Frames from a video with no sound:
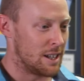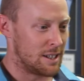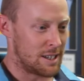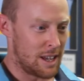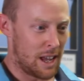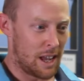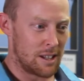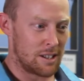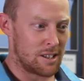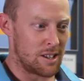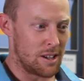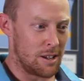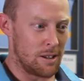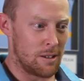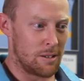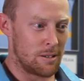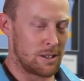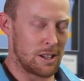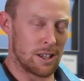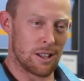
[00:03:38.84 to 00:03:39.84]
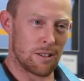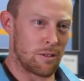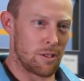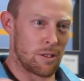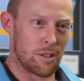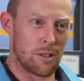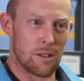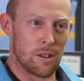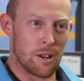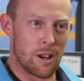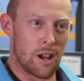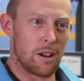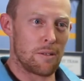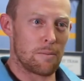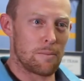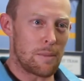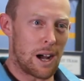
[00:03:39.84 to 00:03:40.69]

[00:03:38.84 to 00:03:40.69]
down to dealing with,